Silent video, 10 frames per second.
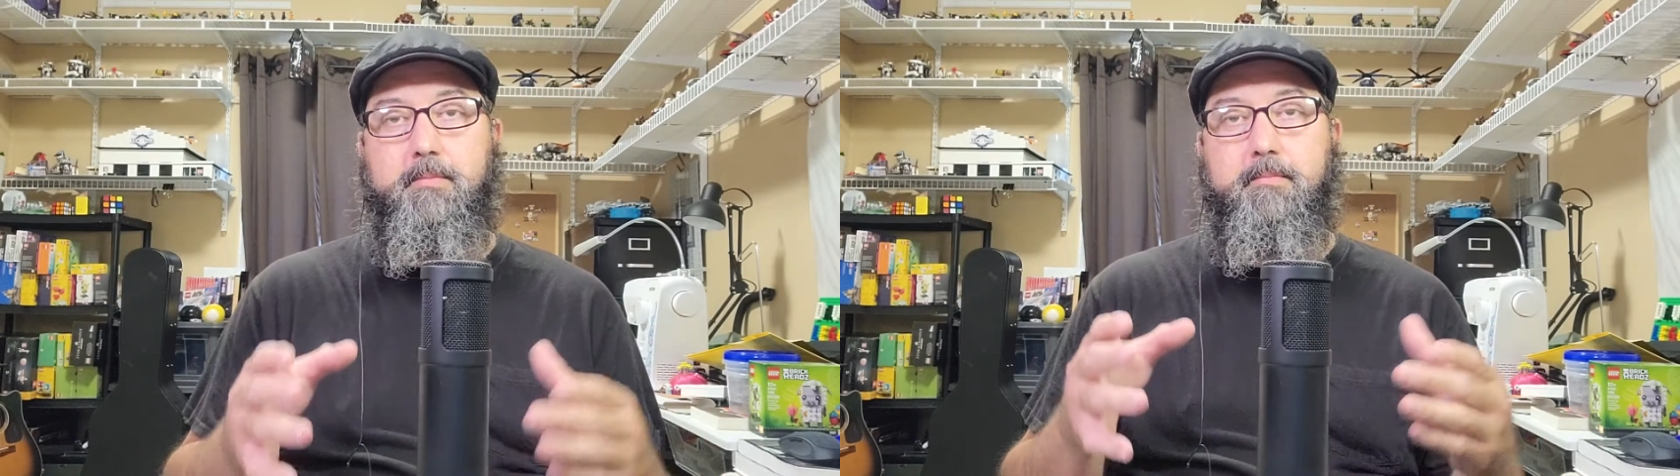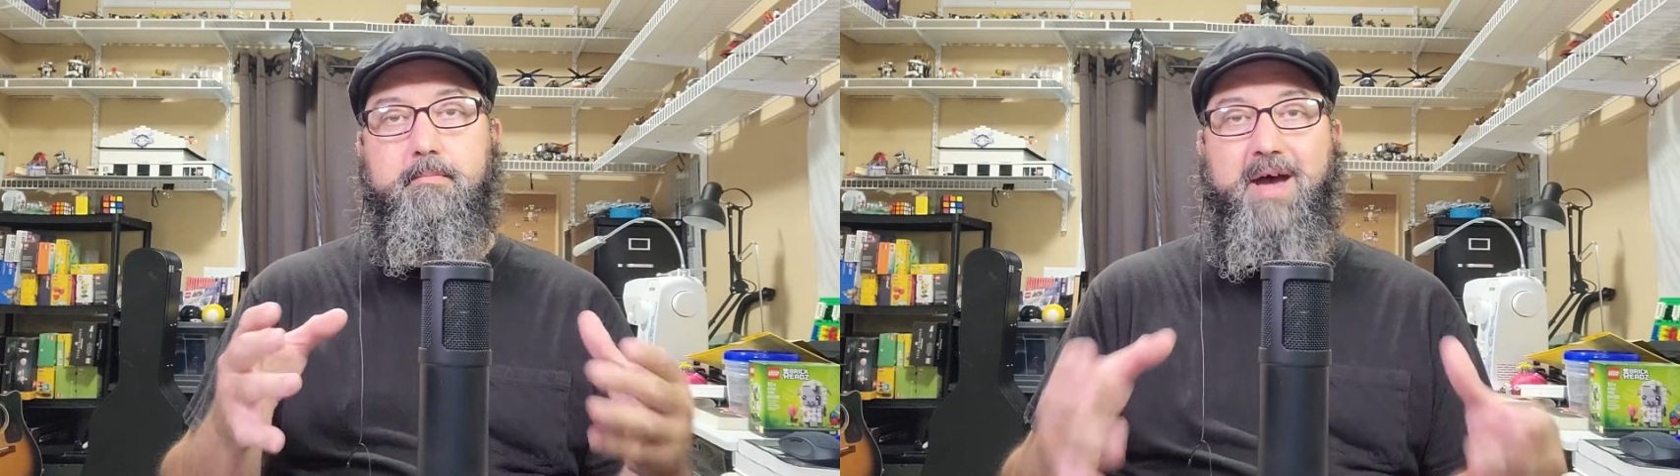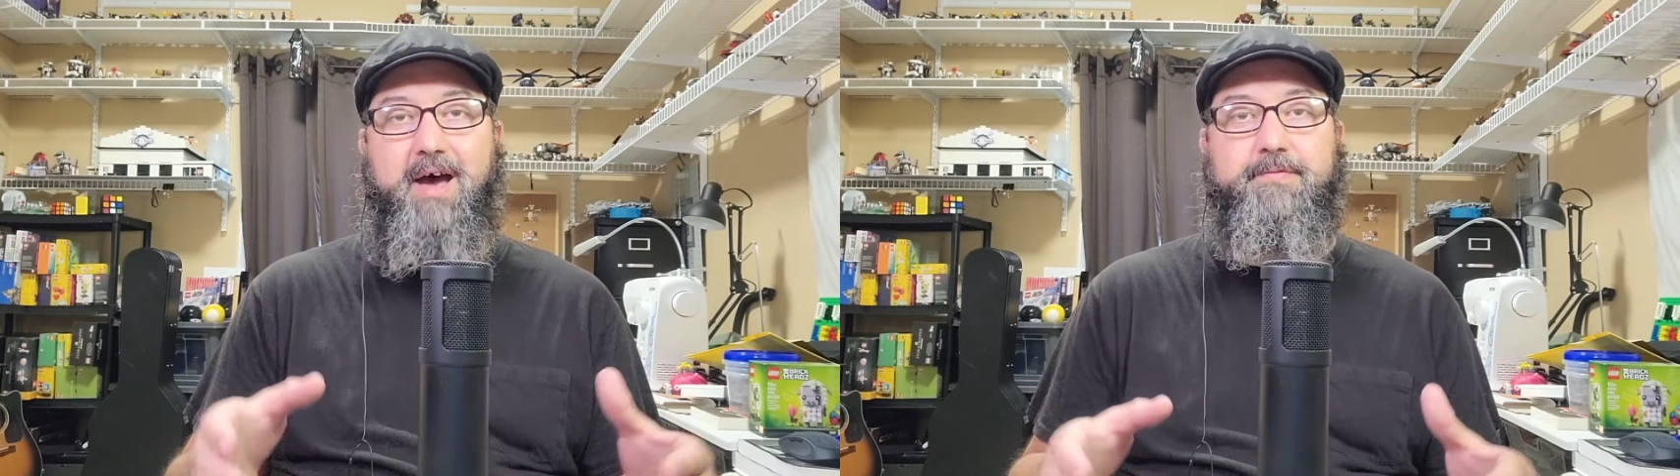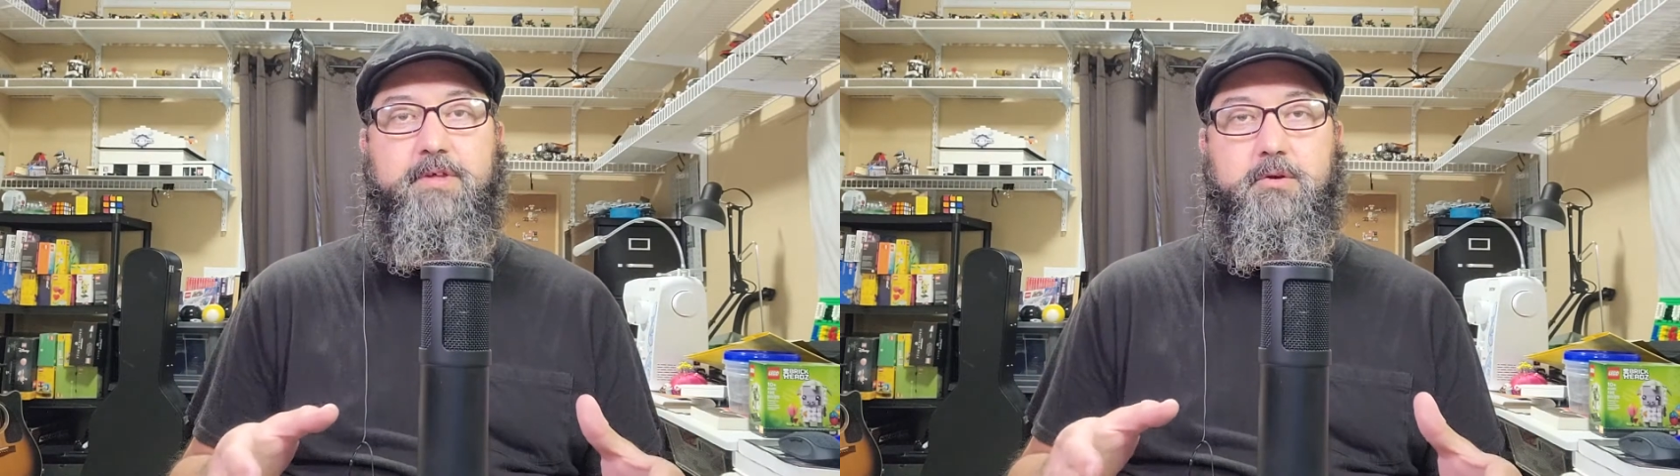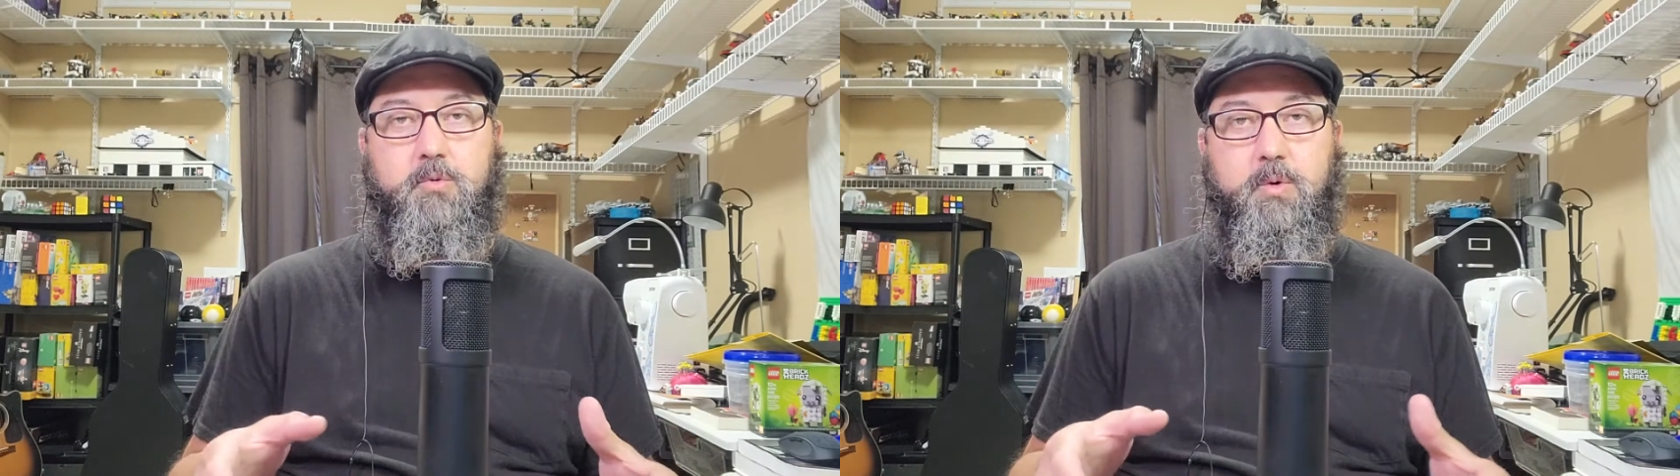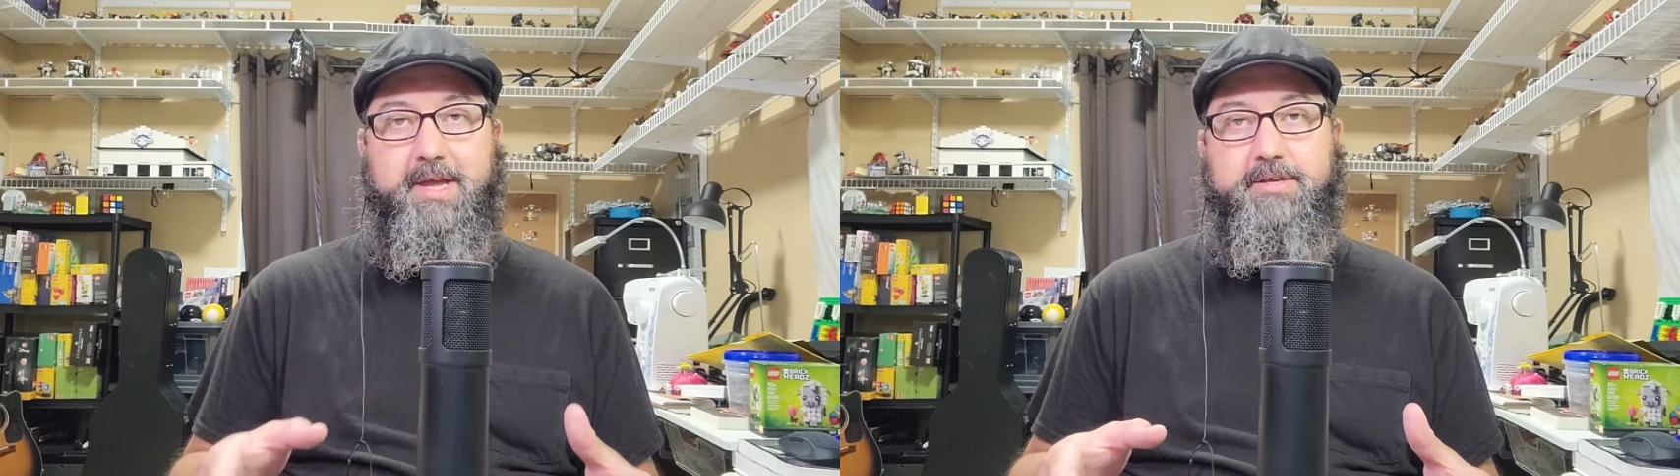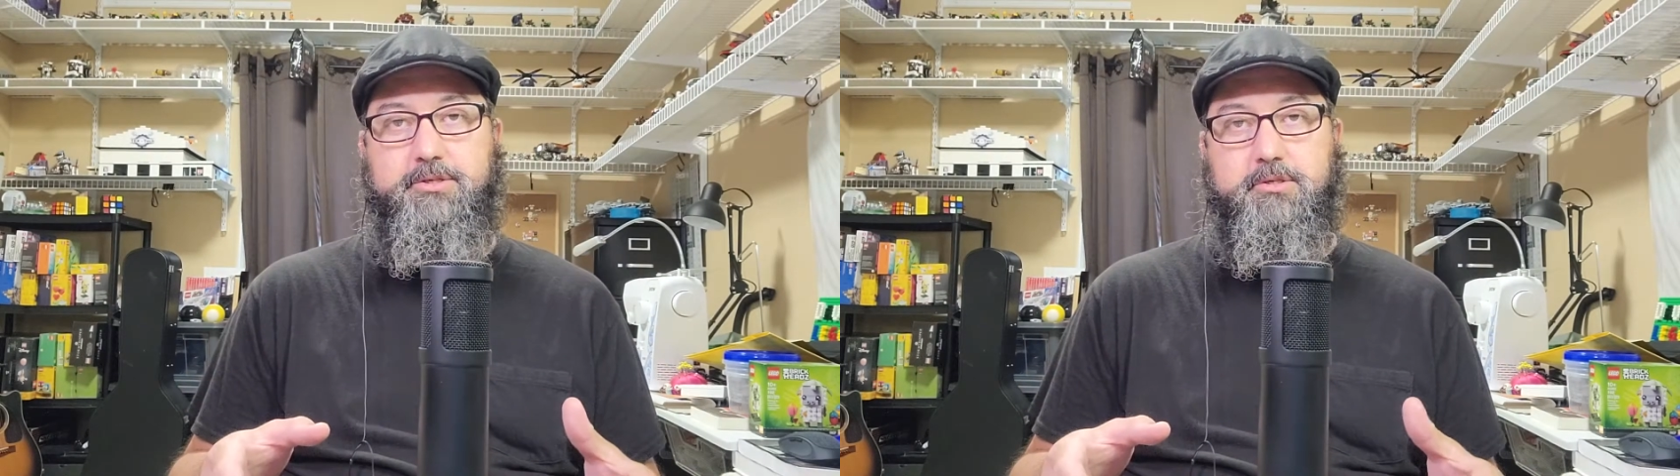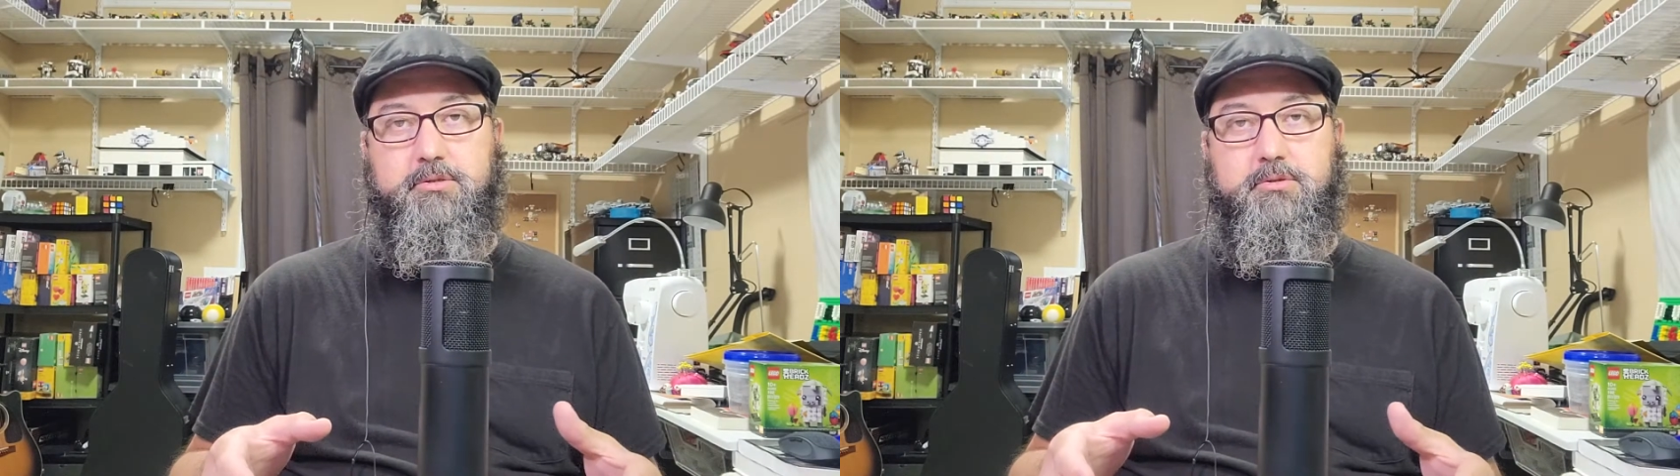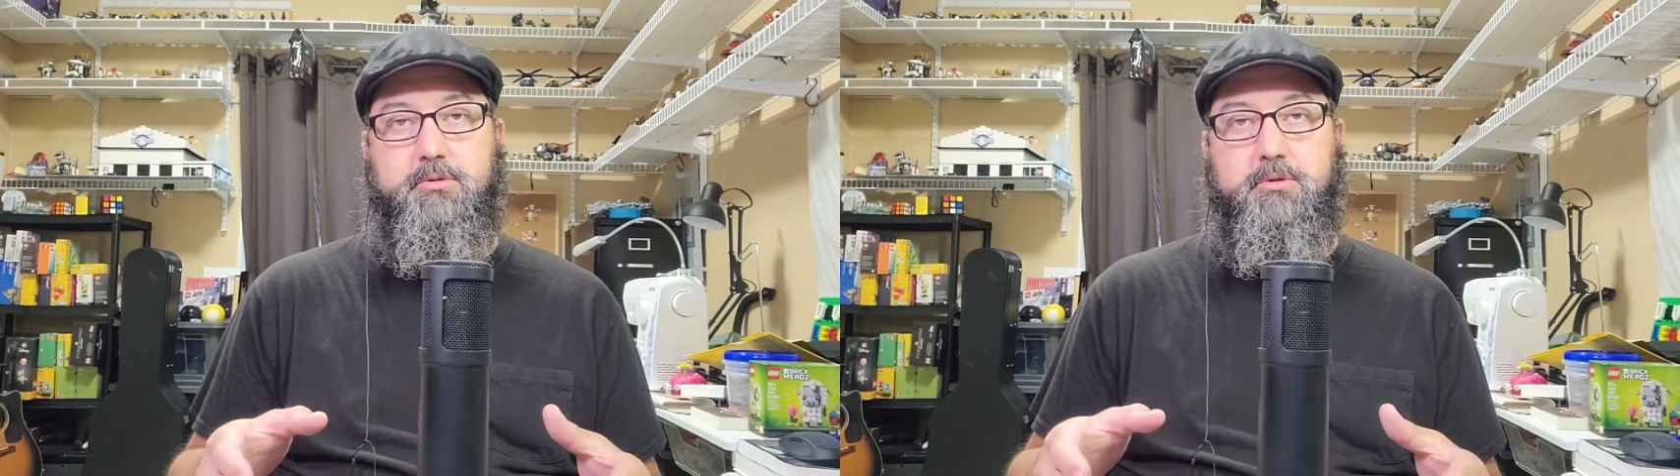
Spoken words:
math equation